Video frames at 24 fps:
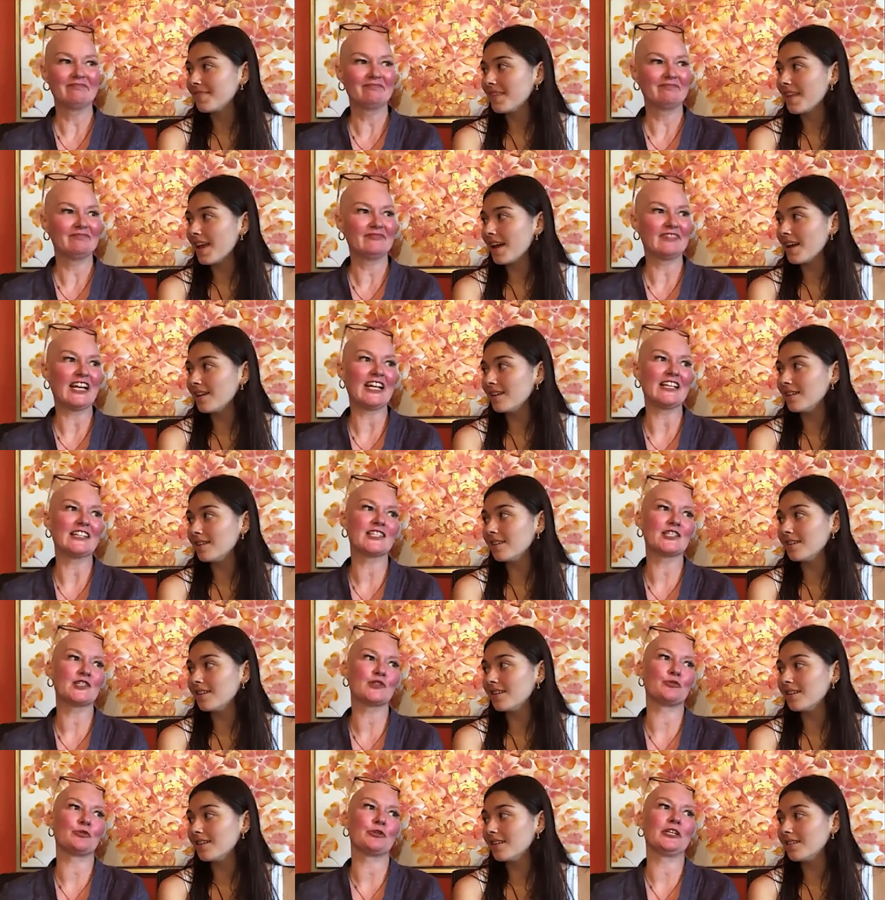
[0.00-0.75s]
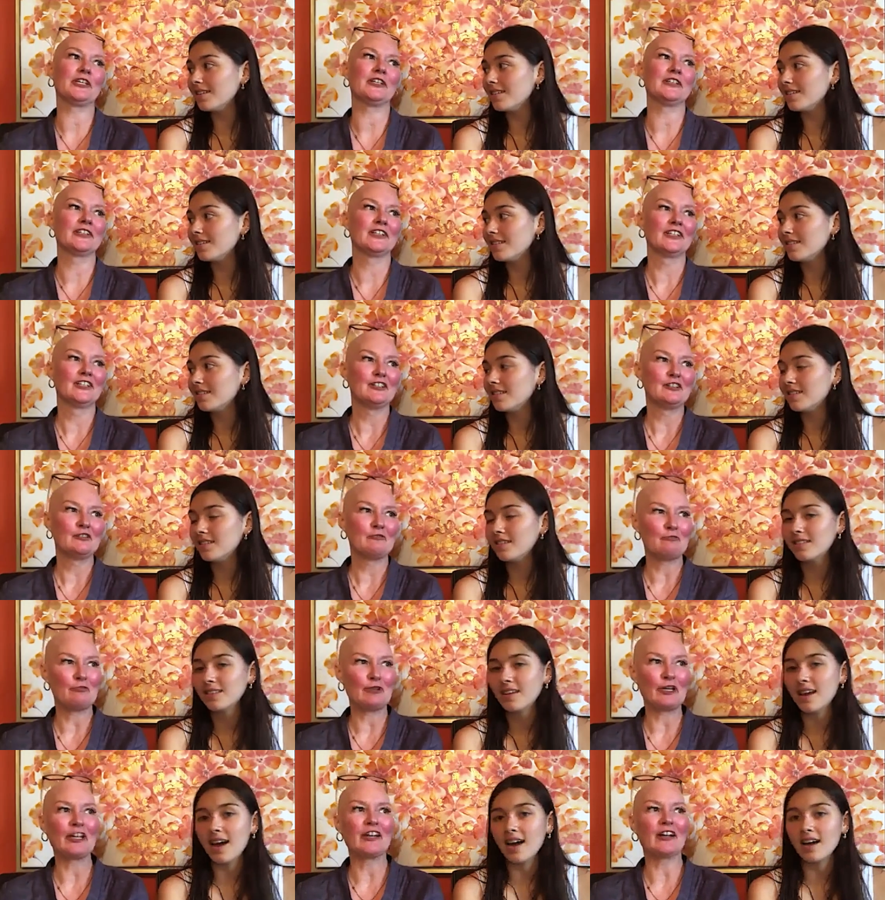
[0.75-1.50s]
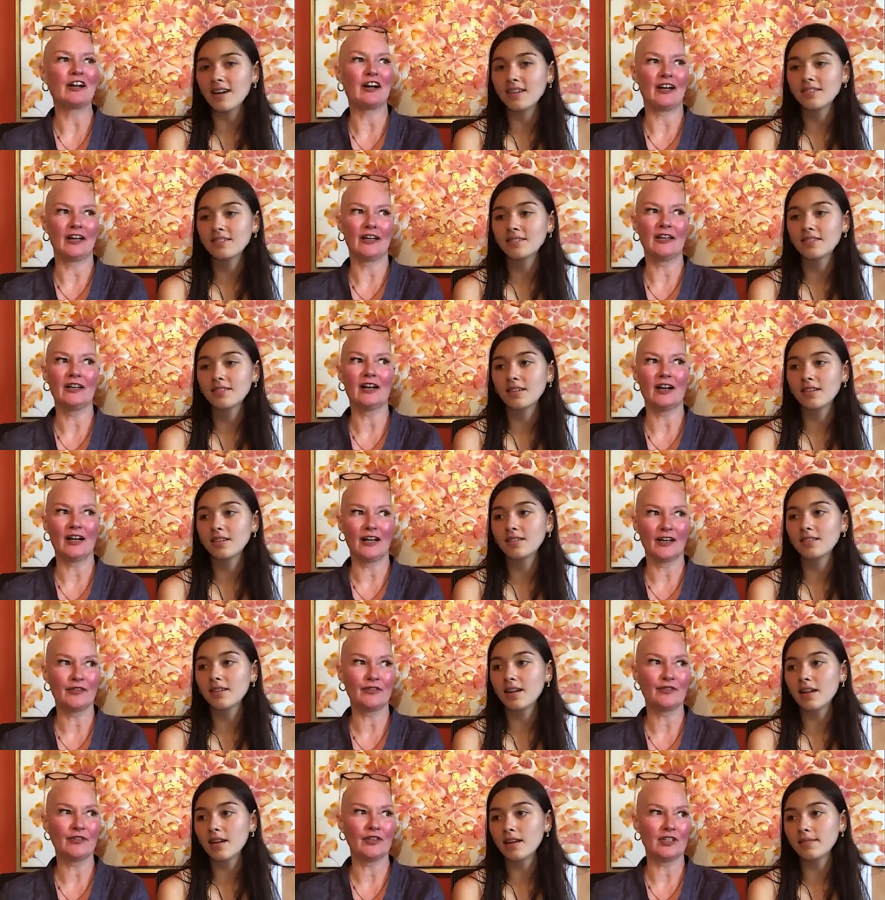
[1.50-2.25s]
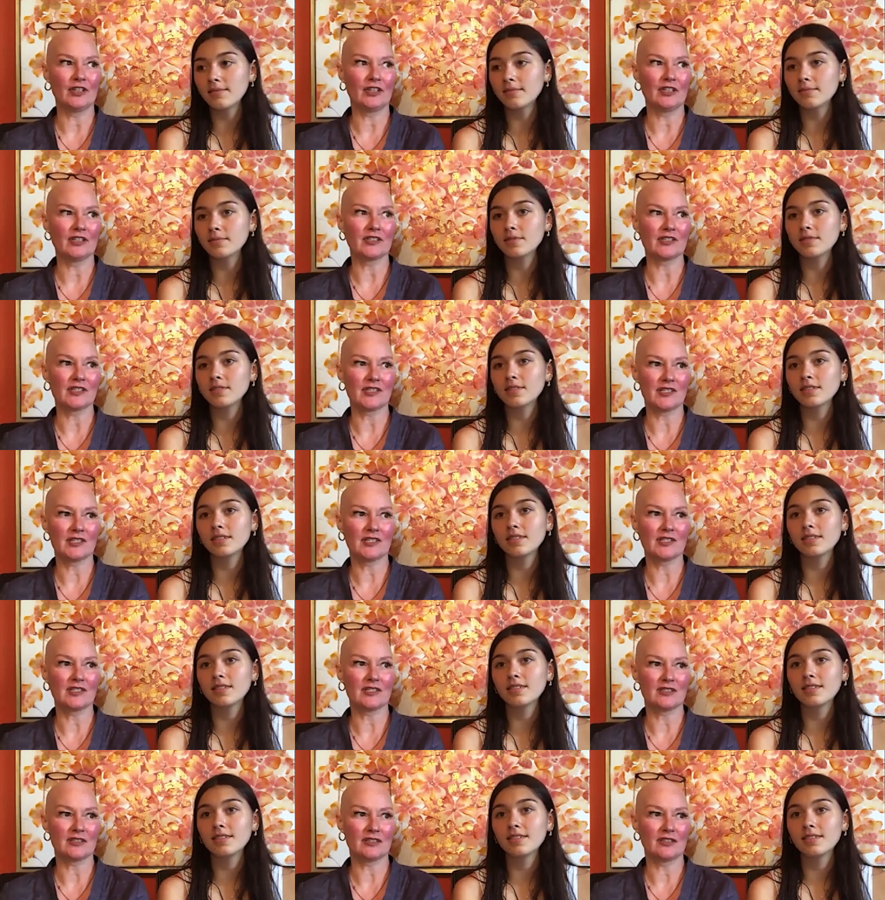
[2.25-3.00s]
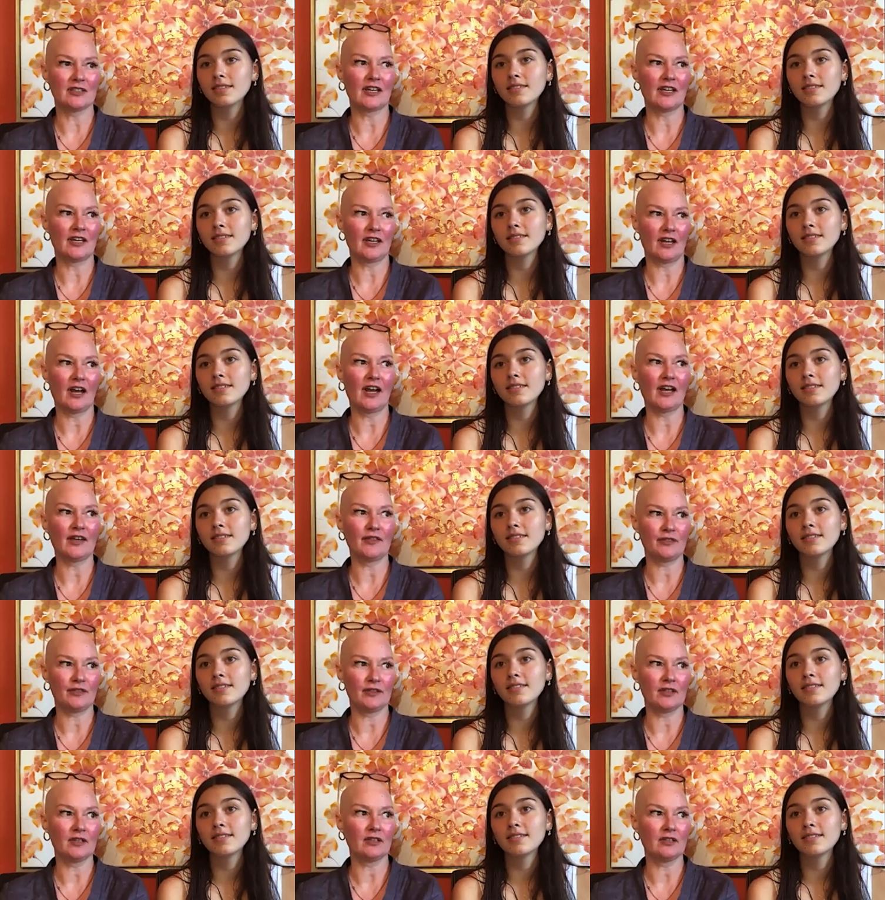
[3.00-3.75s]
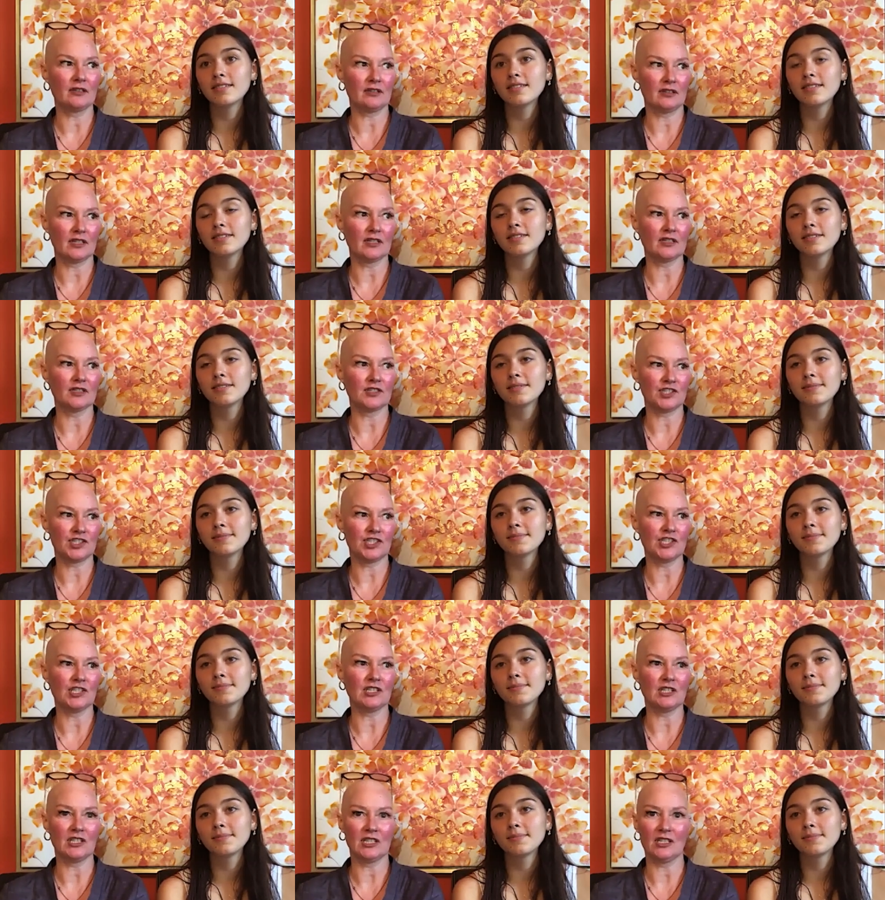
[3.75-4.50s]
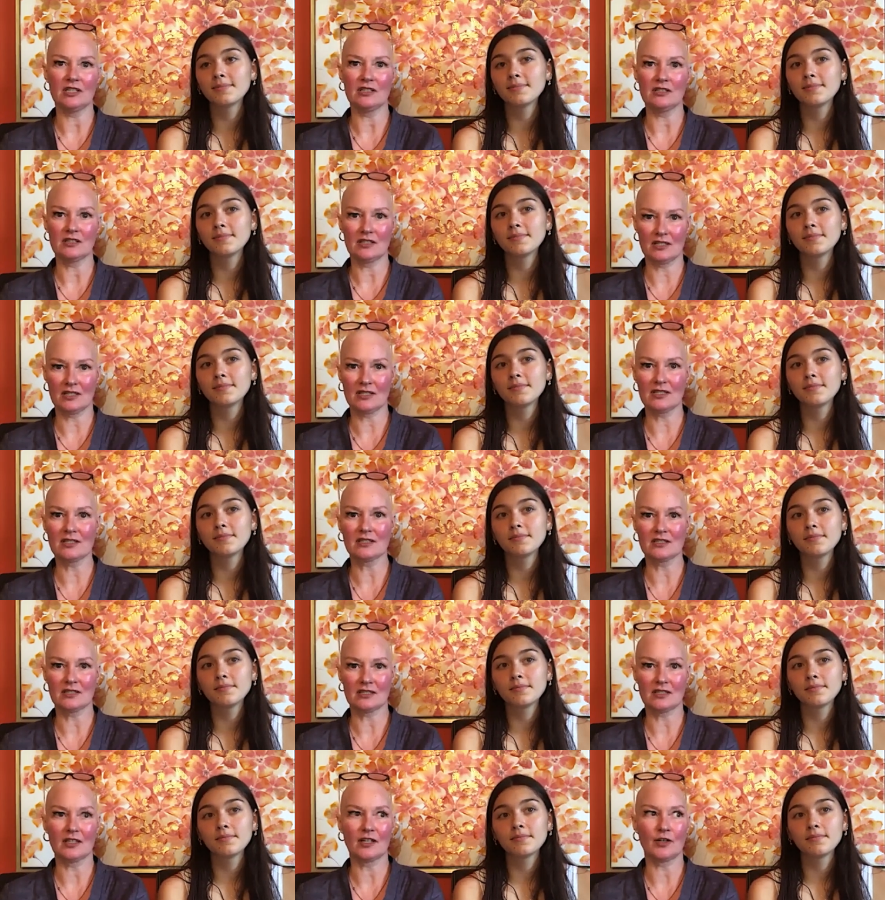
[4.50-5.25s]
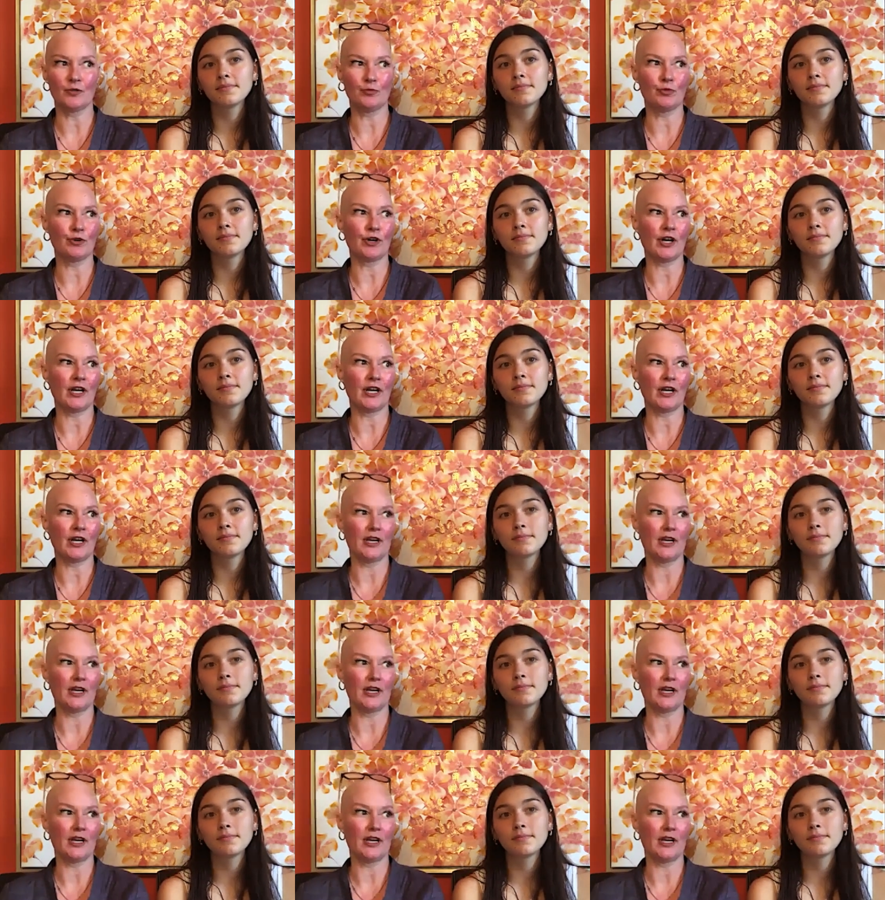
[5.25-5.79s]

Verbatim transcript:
Speaker 1: That's and, sweet. But I, I think it's, I, I think that she needs a break.